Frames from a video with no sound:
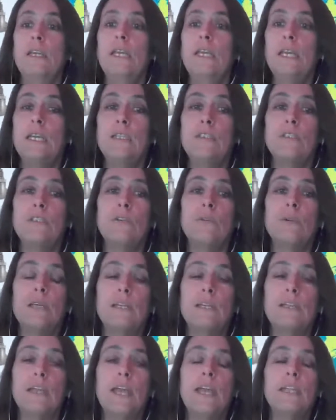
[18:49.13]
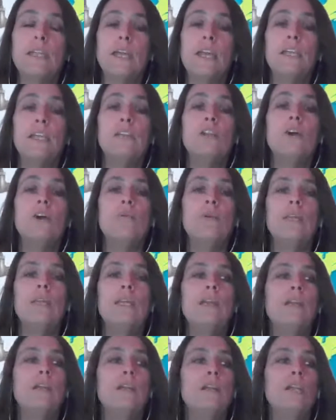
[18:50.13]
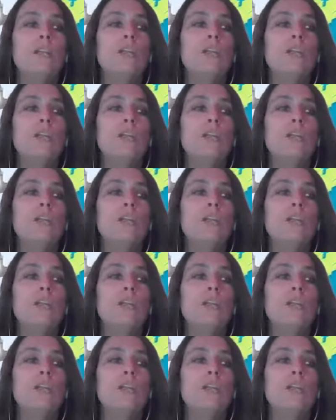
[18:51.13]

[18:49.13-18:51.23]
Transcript: into it, and knowing,